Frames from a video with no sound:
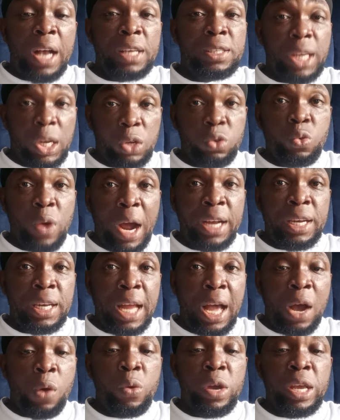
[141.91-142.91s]
as at
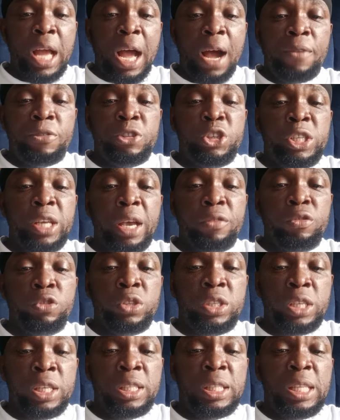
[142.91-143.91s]
right now, we have
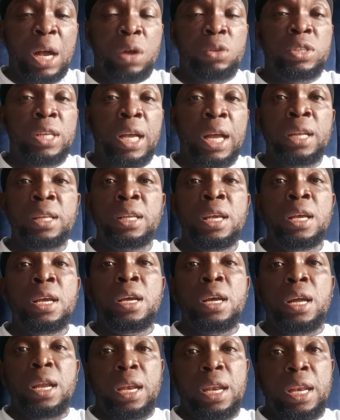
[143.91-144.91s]

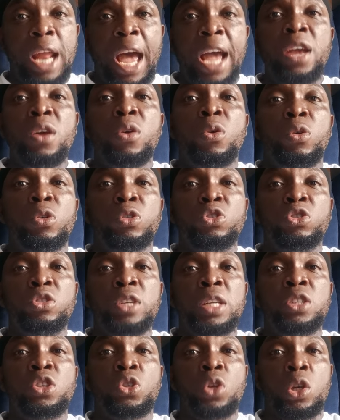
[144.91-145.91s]

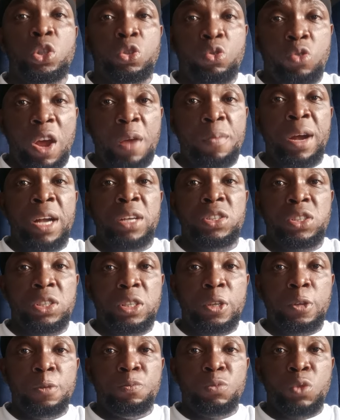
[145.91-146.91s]
17,900
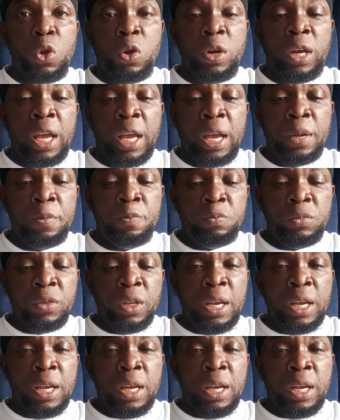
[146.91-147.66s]
subscribers okay